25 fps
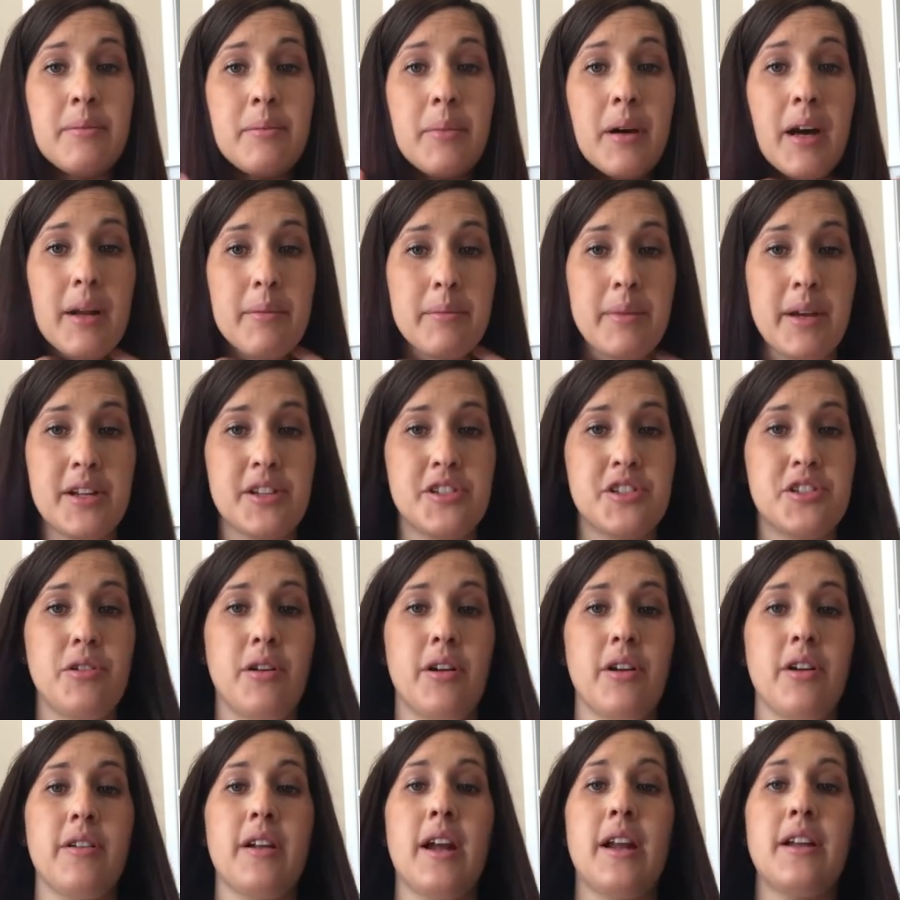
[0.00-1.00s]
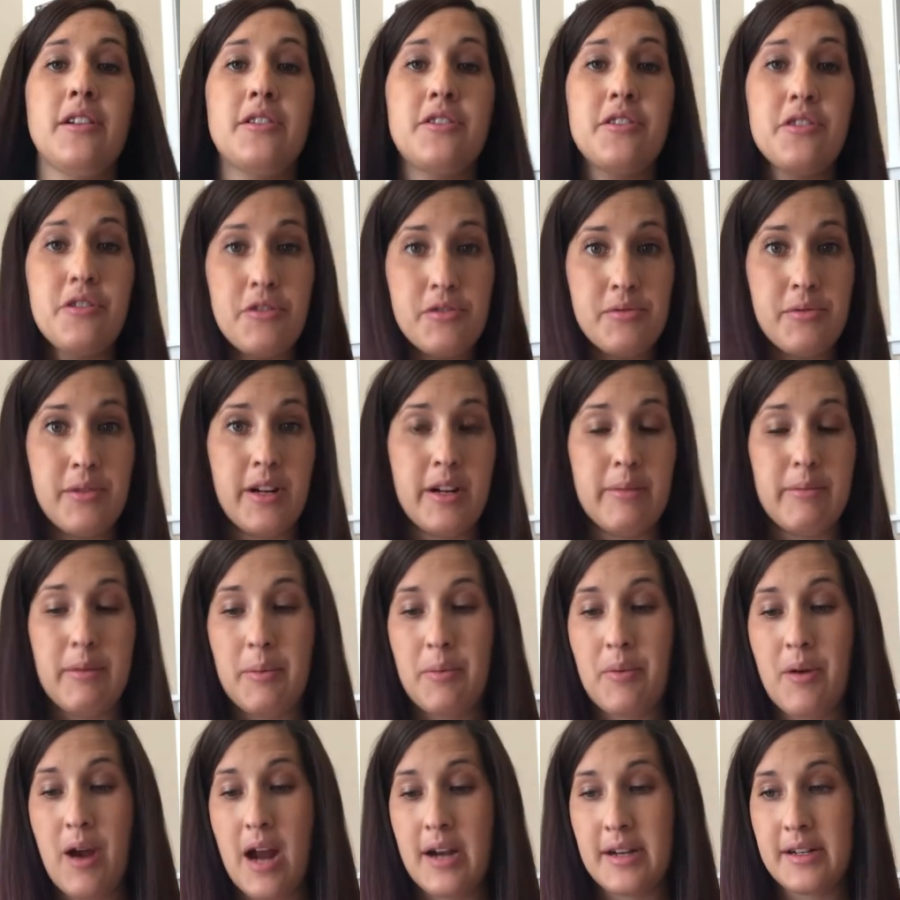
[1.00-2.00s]
On page 292 is where you're going to be
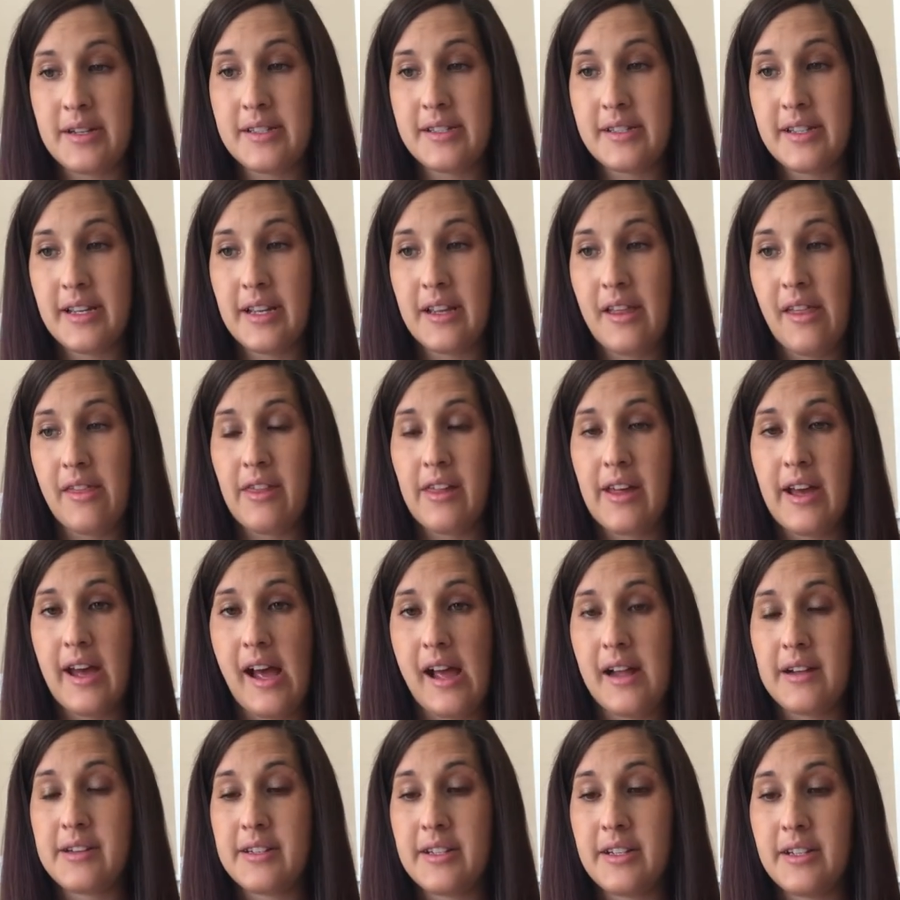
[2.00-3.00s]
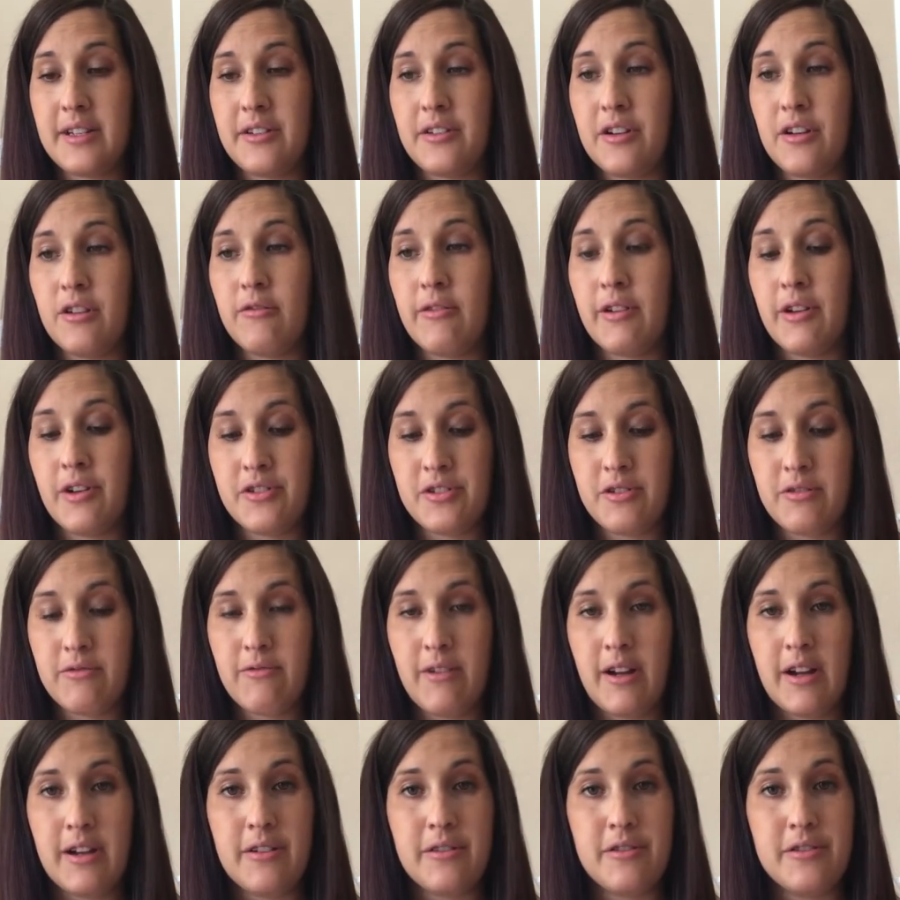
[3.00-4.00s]
practicing that in your Readers and
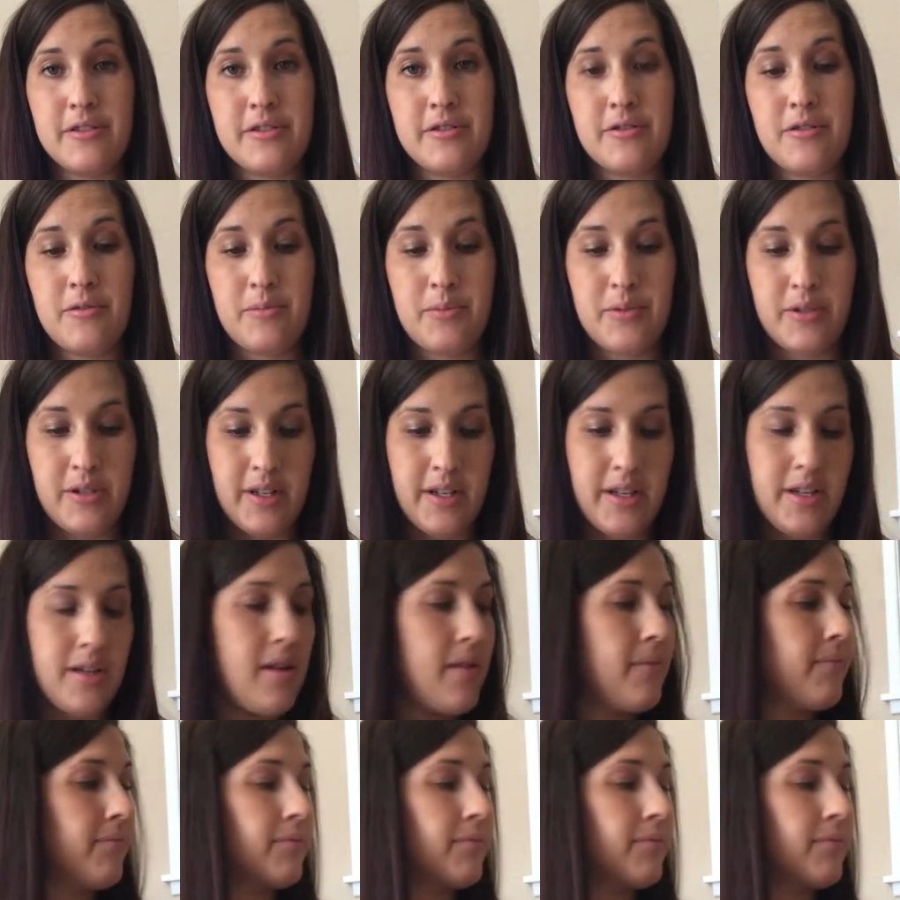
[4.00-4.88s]
Writers notebook.